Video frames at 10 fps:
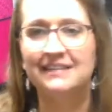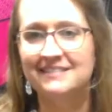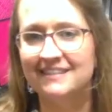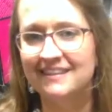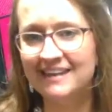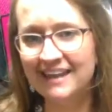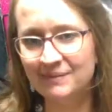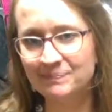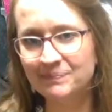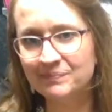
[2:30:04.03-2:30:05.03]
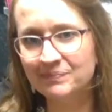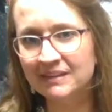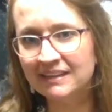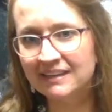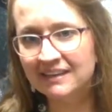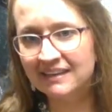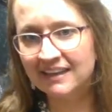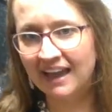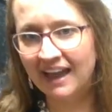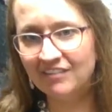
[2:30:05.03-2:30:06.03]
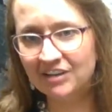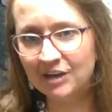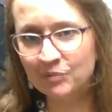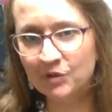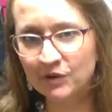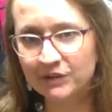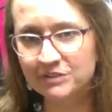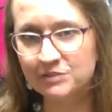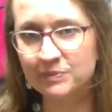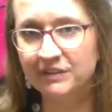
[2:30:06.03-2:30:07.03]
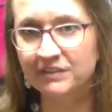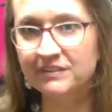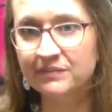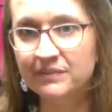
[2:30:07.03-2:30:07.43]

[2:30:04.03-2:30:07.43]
That's in the name. Okay, I have a couple oil spills.